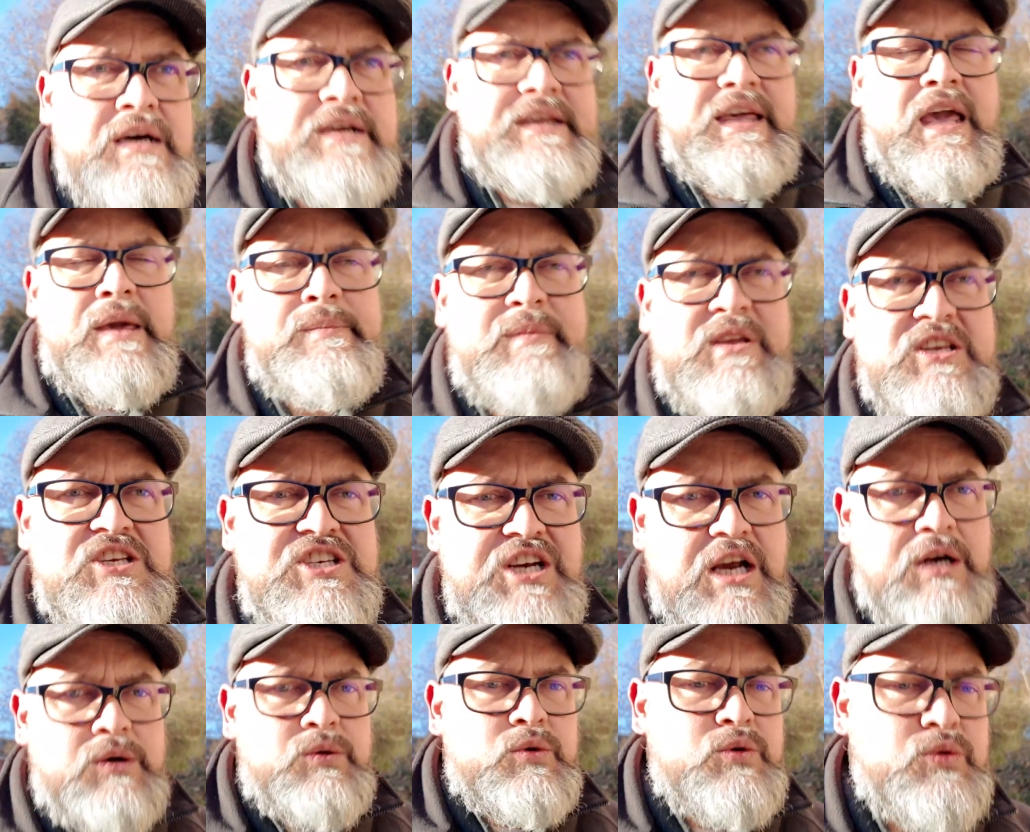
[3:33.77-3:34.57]
gaming
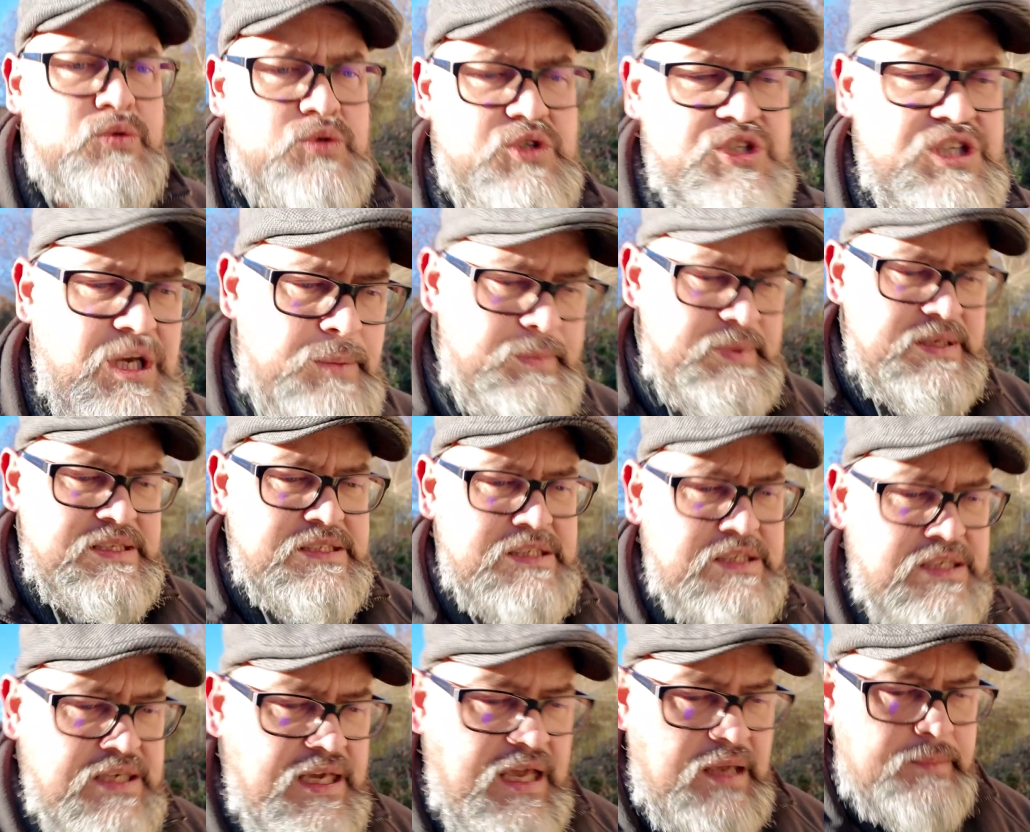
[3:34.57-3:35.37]
channel called
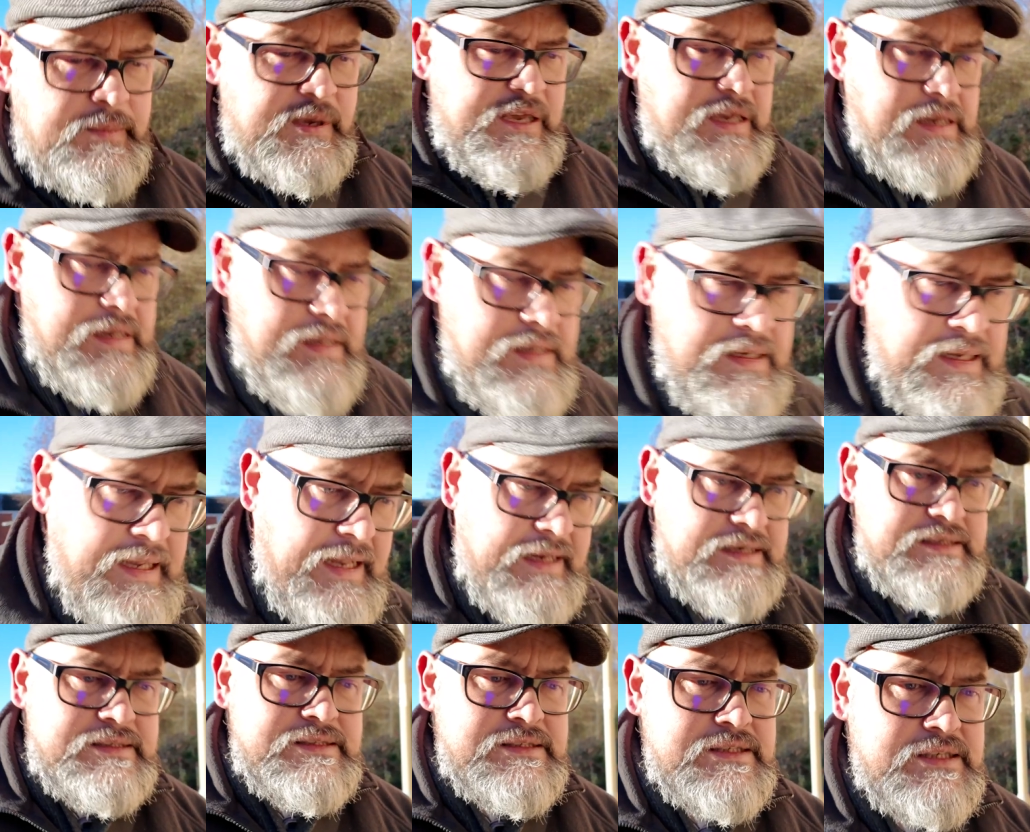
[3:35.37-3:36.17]
Sheppy Gaming,
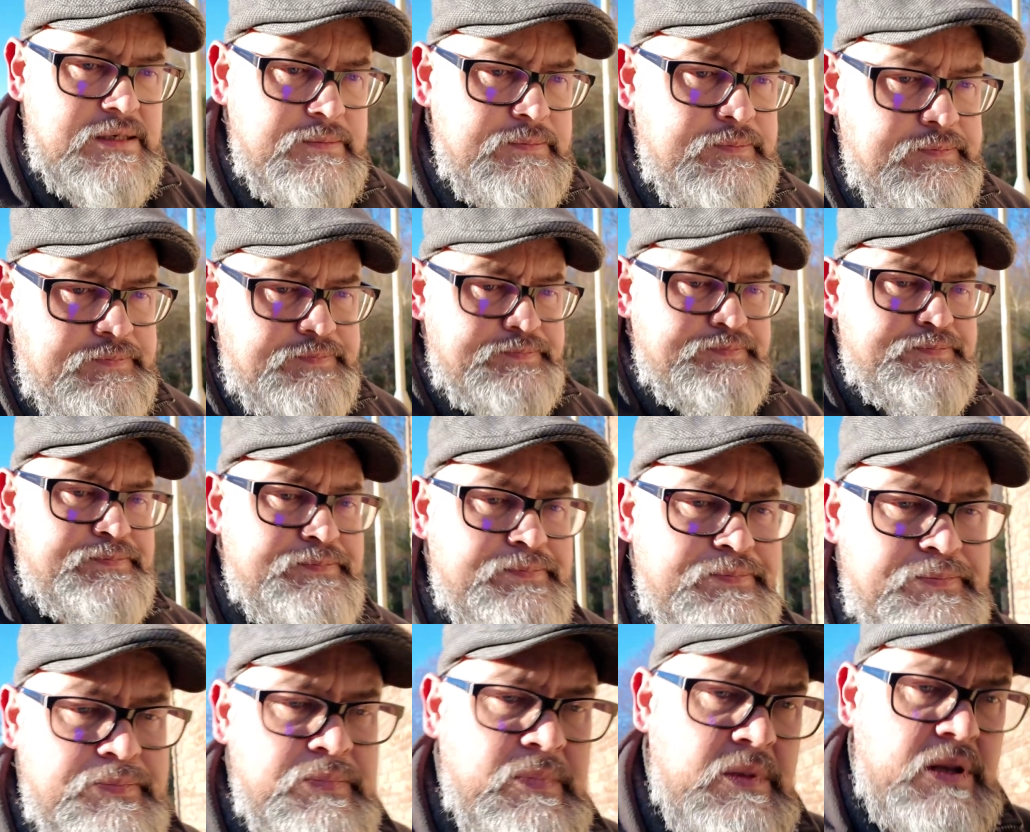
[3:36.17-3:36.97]
and
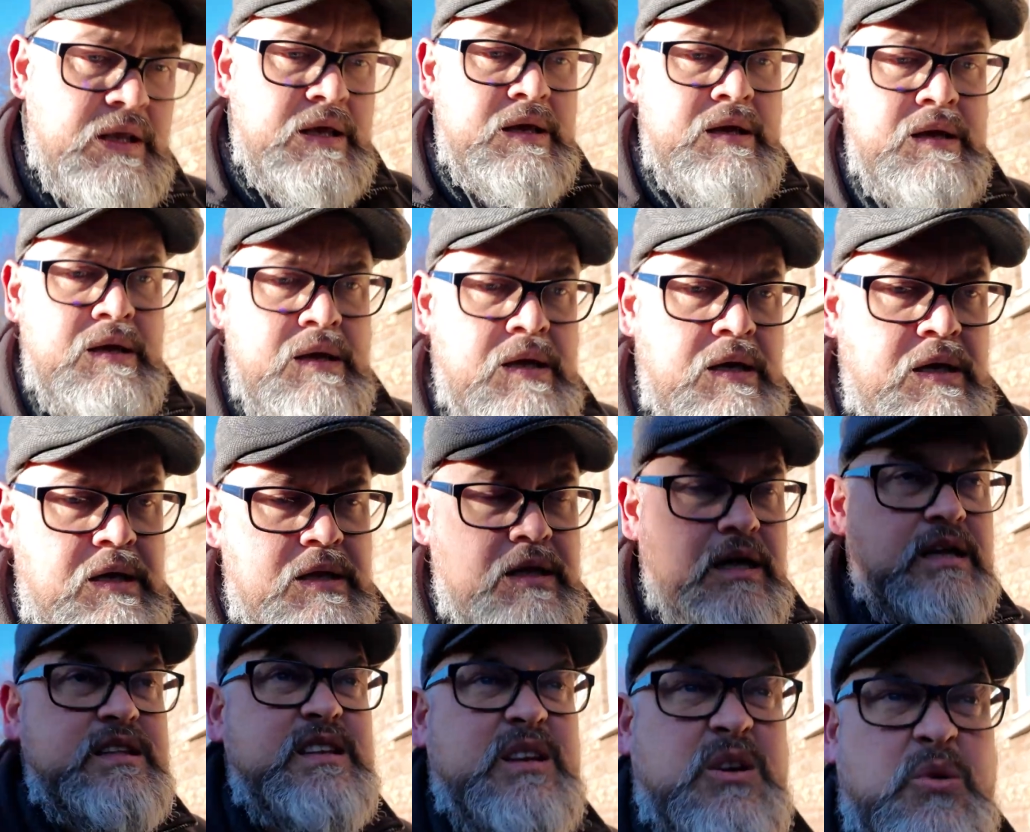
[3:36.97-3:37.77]

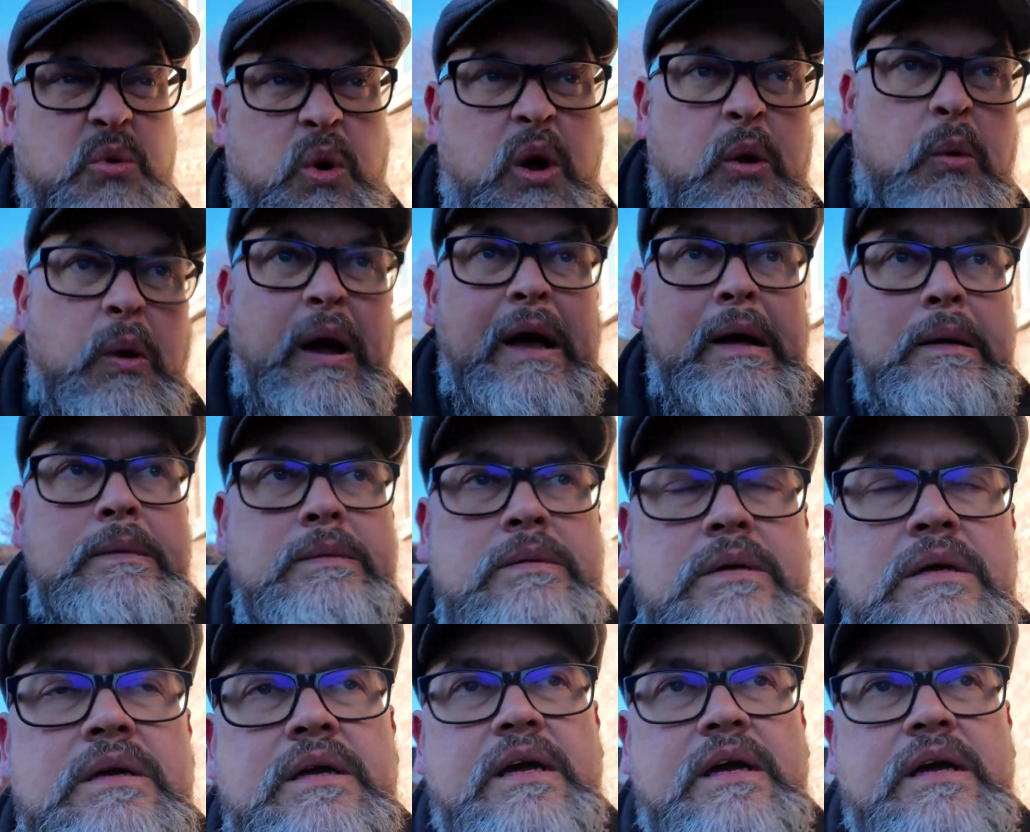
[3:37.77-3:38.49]
that did quite well.